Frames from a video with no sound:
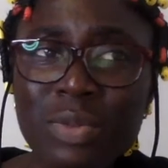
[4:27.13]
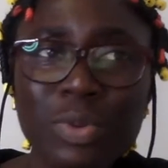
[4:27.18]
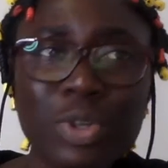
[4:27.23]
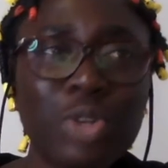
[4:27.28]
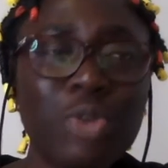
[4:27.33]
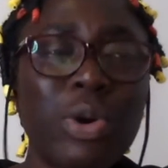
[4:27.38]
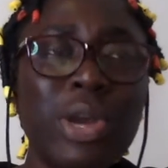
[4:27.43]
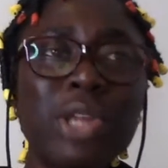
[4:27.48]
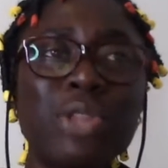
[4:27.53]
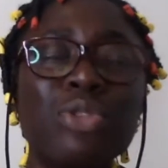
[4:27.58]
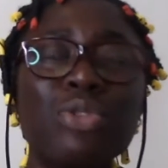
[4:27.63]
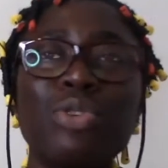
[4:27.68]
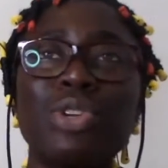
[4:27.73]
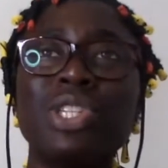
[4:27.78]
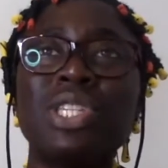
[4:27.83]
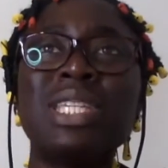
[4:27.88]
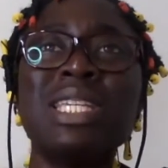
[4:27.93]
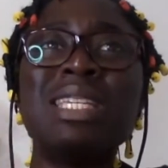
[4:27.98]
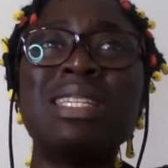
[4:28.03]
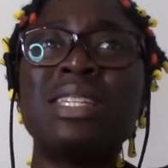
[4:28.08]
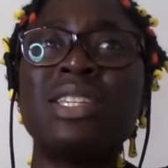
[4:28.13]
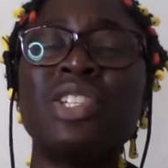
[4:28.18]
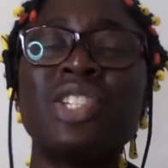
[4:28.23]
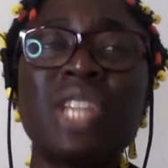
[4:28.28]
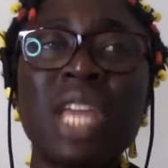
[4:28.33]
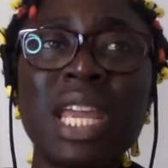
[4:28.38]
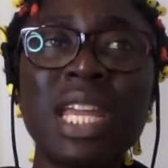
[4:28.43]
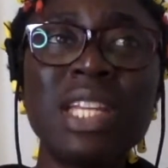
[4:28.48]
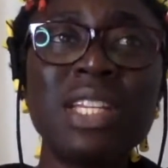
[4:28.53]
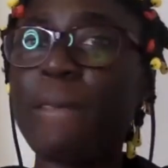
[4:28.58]
We're going through a season
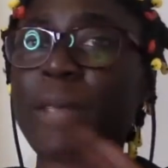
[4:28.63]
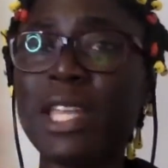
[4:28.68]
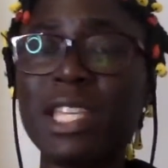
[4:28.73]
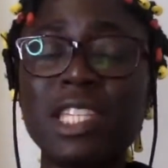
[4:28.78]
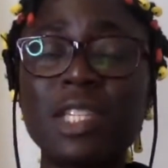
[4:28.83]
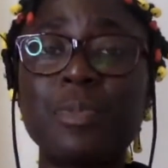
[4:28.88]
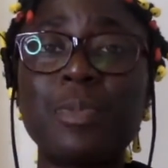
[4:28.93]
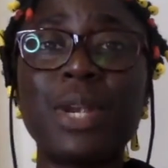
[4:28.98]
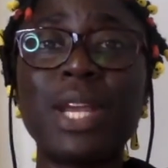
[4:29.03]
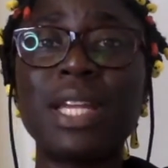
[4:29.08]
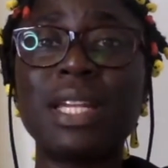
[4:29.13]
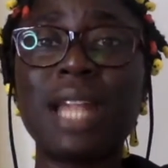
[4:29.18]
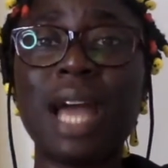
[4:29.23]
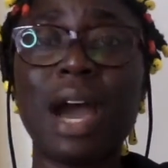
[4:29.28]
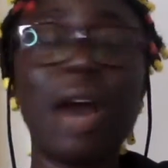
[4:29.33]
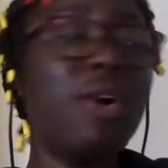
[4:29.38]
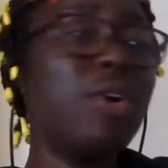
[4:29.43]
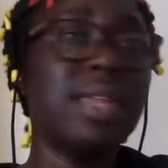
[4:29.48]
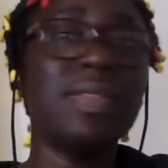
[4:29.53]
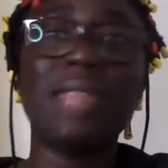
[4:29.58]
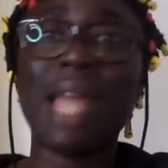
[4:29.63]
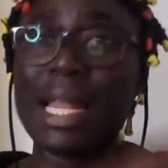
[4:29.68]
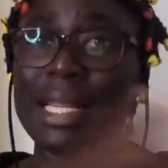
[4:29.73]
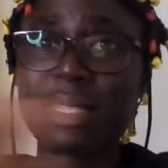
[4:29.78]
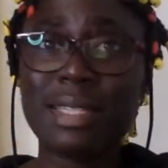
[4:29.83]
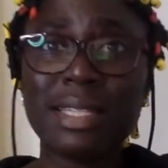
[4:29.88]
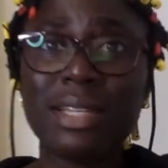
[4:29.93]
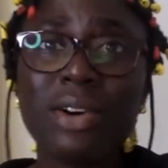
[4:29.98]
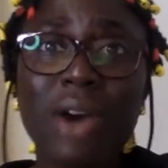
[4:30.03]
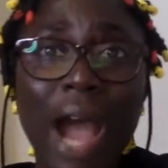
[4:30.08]
change. It's spring now. That's
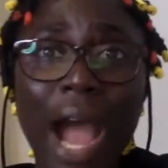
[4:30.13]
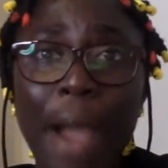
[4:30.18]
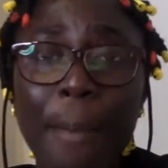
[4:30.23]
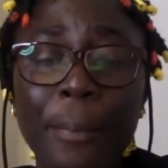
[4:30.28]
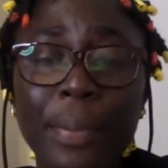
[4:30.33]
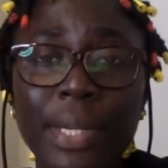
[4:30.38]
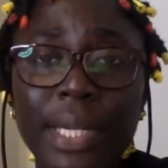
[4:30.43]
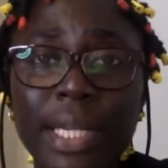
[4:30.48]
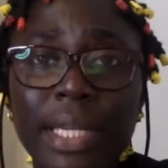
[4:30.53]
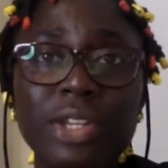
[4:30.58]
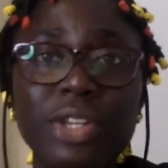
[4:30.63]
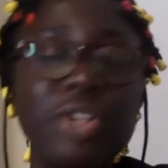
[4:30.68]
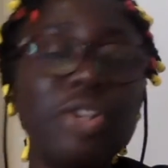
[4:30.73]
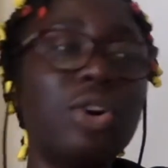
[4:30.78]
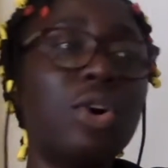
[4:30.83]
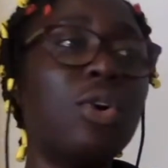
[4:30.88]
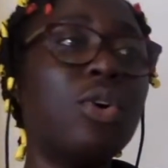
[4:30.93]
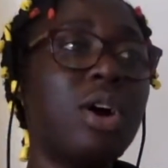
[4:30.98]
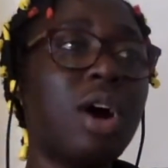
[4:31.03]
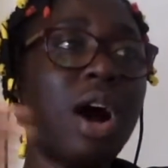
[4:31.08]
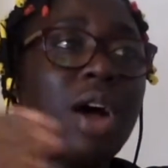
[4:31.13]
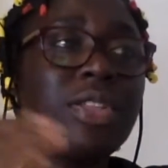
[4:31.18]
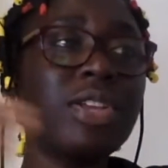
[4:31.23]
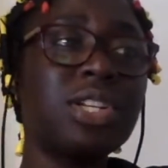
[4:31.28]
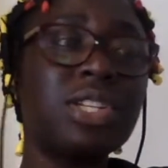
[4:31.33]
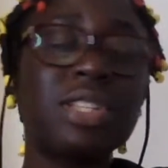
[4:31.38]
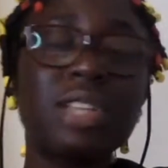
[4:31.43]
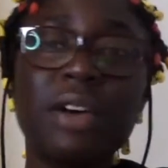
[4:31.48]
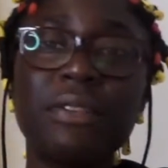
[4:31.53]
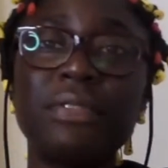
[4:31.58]
still happening. You know, other
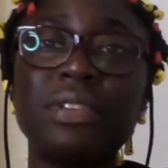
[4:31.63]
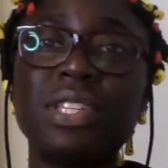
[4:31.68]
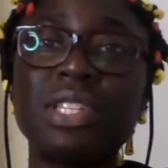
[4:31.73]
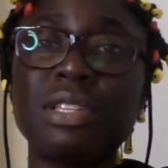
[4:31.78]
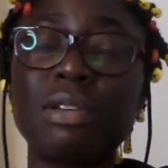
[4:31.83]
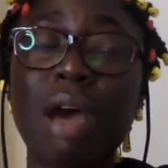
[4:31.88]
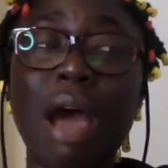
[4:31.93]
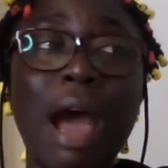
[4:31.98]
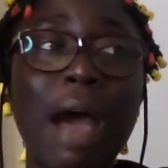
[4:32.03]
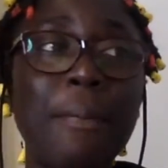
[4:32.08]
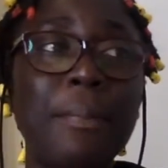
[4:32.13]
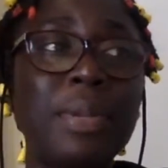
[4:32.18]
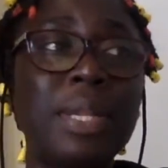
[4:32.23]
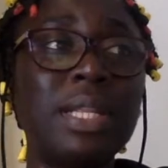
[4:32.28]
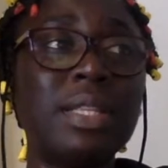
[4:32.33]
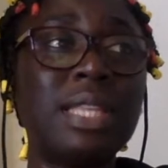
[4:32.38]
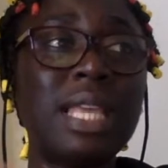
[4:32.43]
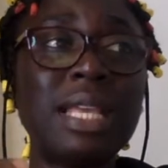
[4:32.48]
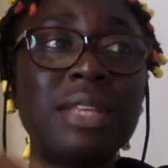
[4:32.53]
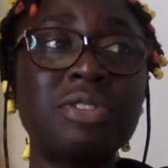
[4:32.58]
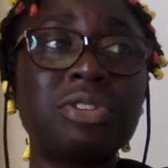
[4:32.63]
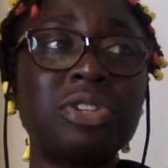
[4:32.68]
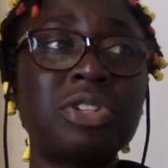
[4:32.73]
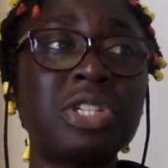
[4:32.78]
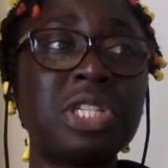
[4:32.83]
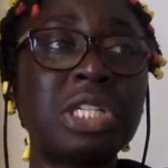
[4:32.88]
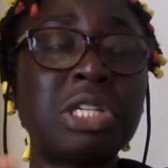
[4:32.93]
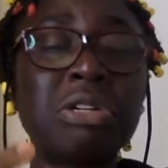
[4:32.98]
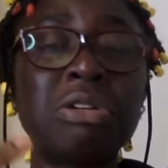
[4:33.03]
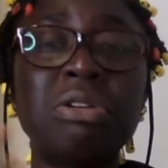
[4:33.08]
stuff is still happening. Things are
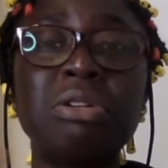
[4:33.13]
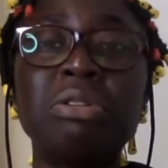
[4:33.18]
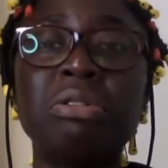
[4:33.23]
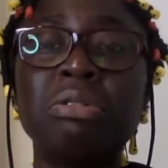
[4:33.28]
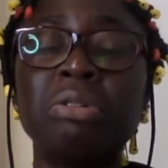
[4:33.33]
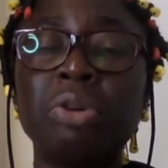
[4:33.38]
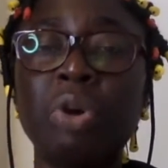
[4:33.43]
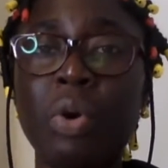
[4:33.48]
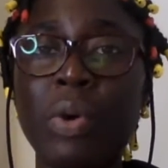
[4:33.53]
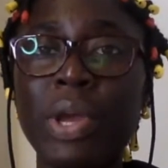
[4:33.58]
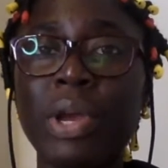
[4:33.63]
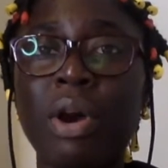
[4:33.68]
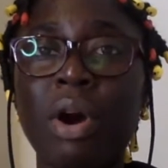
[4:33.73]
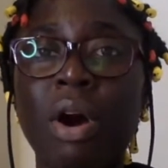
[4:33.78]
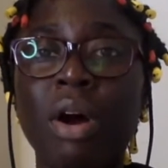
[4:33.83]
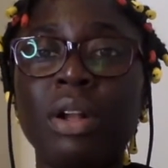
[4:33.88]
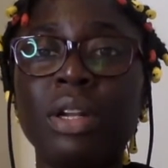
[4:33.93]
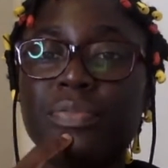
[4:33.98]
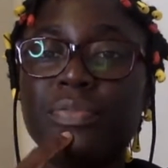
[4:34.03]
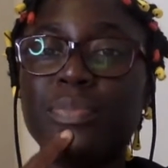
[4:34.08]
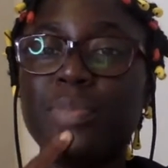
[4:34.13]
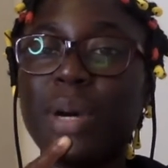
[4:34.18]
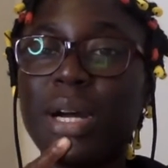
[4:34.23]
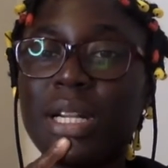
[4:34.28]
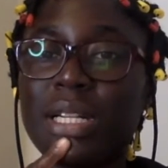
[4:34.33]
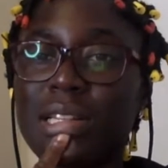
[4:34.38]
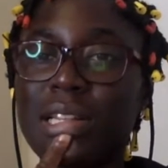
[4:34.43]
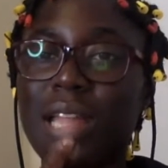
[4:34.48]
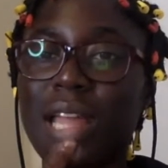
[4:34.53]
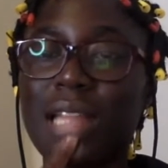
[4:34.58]
still going on. But
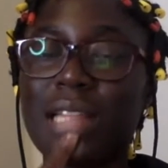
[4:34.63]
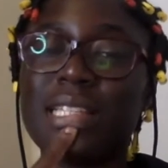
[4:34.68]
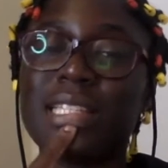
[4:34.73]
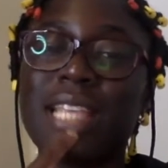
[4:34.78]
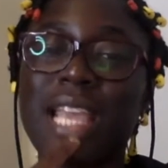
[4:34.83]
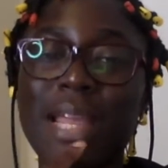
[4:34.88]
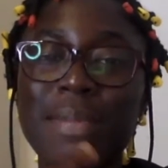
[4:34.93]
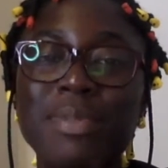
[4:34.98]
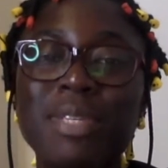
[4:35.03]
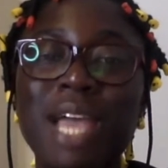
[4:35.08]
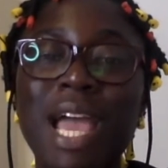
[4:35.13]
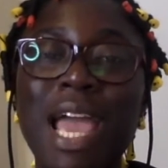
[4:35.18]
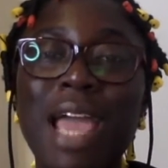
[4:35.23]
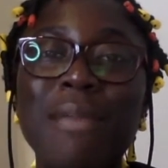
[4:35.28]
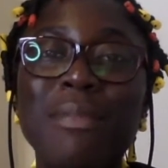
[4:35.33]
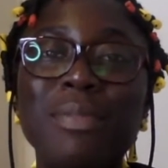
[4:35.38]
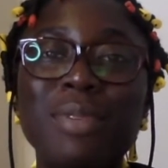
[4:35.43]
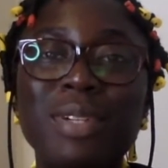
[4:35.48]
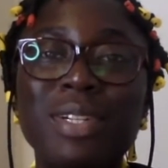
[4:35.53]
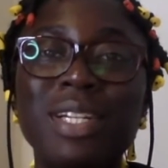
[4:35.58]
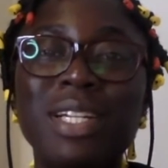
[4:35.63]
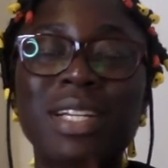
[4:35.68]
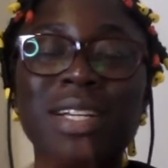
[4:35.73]
at the same time,